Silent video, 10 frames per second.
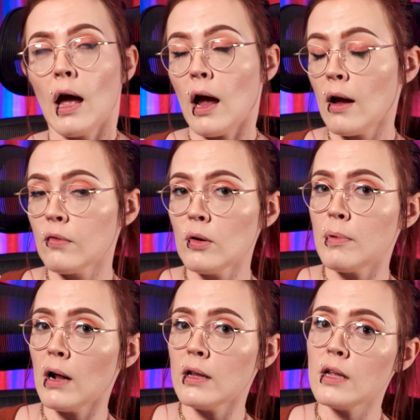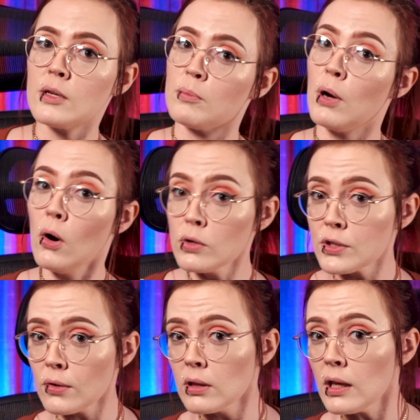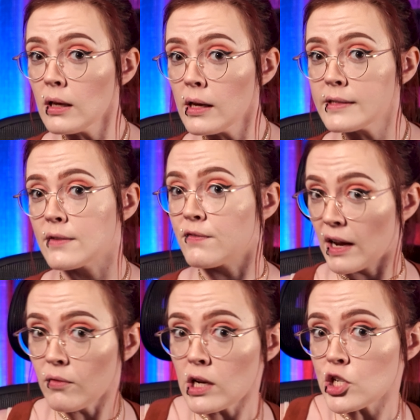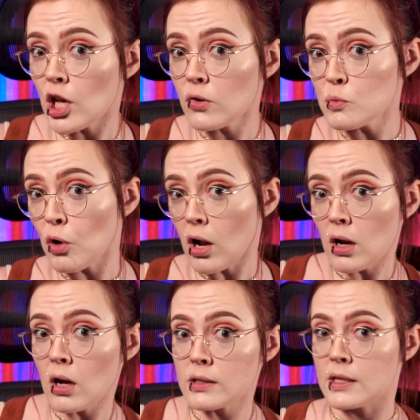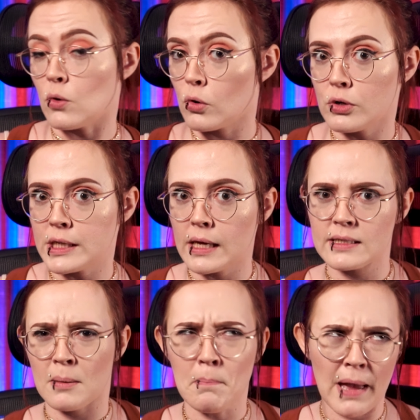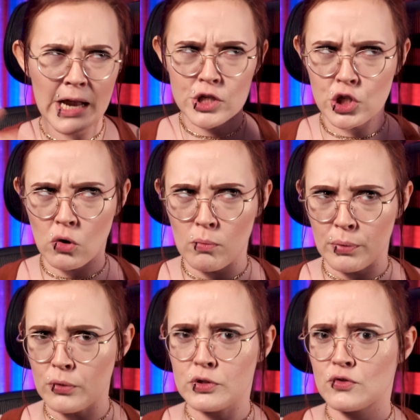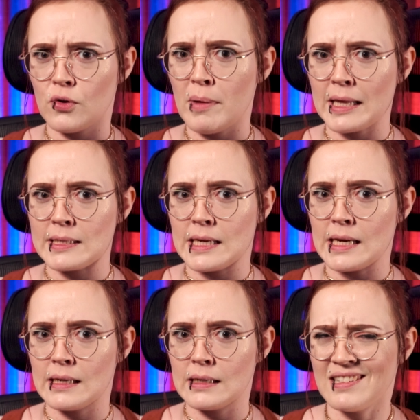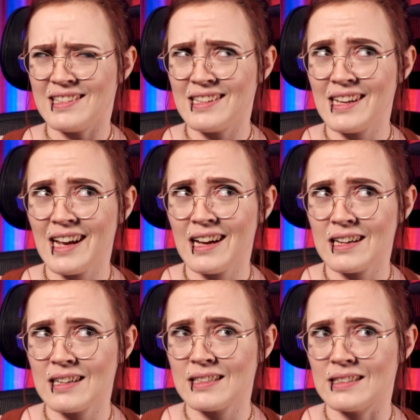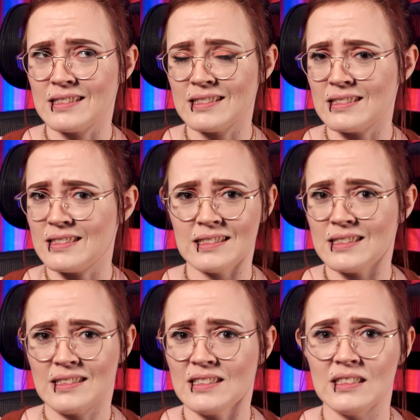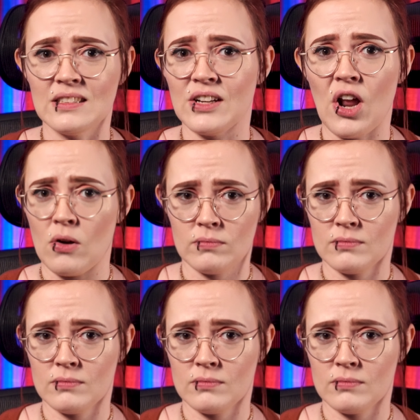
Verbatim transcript: everybody to post their links and favorite each other's products in order to get some magical boost from Etsy. Yeah, no.